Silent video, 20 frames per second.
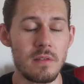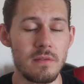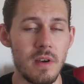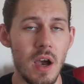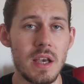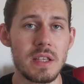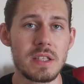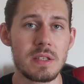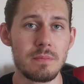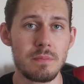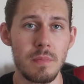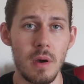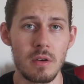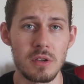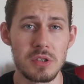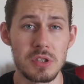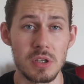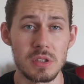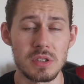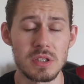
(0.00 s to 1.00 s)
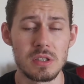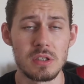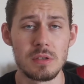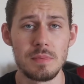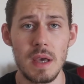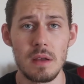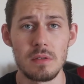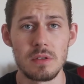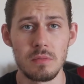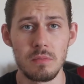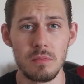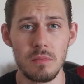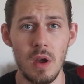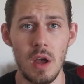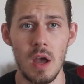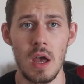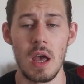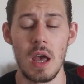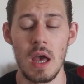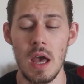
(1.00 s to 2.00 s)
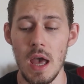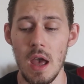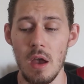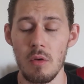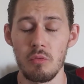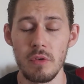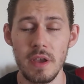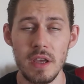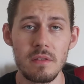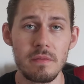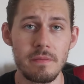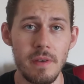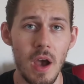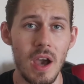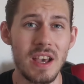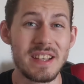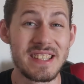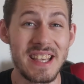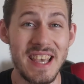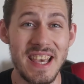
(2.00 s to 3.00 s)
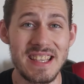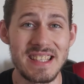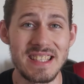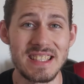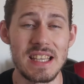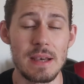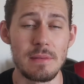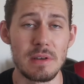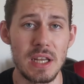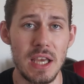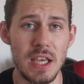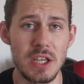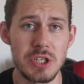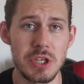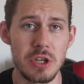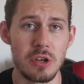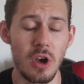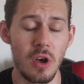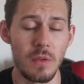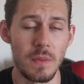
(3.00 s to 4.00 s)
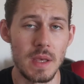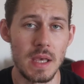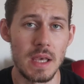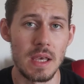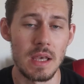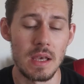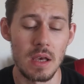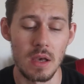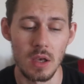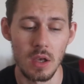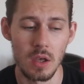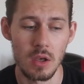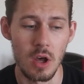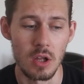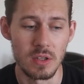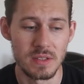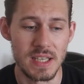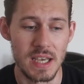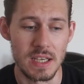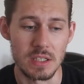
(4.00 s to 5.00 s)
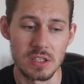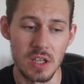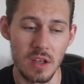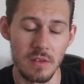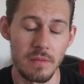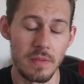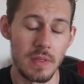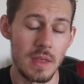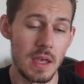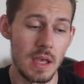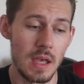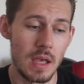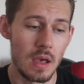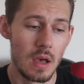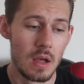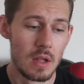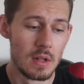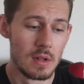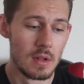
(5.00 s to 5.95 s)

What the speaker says: advising Boris Johnson to be able to re-advise his examination on the context of the